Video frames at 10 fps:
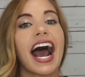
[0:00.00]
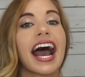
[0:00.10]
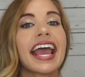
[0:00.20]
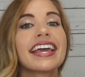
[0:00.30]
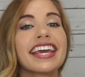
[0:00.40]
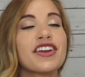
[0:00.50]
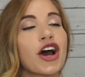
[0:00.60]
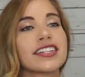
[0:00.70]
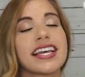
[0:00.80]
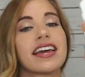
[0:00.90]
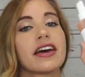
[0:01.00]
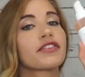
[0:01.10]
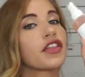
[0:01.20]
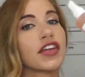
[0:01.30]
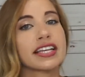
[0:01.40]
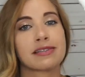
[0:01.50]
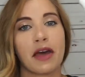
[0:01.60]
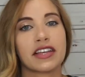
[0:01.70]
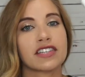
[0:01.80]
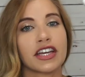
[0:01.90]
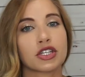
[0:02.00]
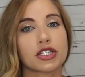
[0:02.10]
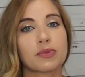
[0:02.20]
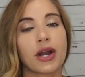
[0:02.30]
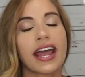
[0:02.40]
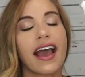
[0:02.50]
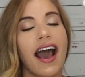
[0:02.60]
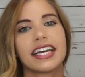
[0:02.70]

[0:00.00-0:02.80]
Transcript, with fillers: I cannot say enough good things about this facial spray.